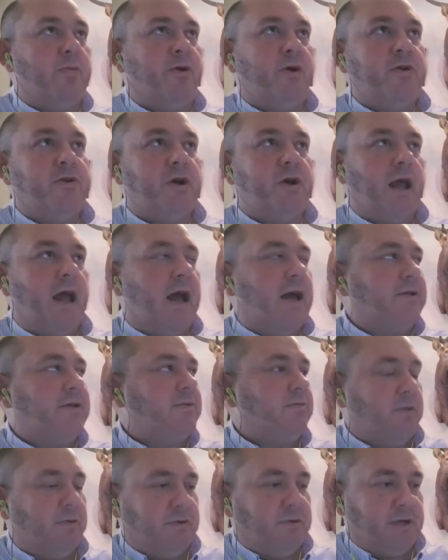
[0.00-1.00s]
produce our
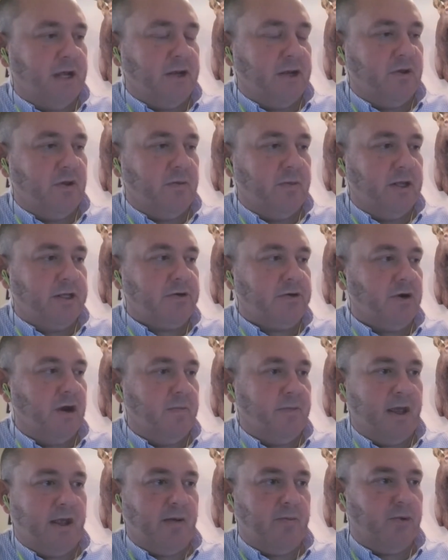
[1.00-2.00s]
gas, send it to the
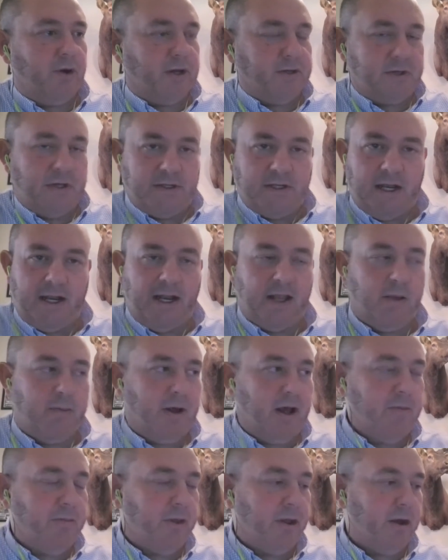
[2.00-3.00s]
midstream, they compress it, send it on the
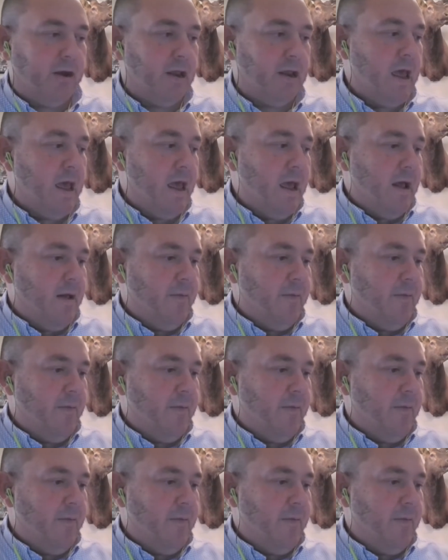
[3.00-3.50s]
pipeline.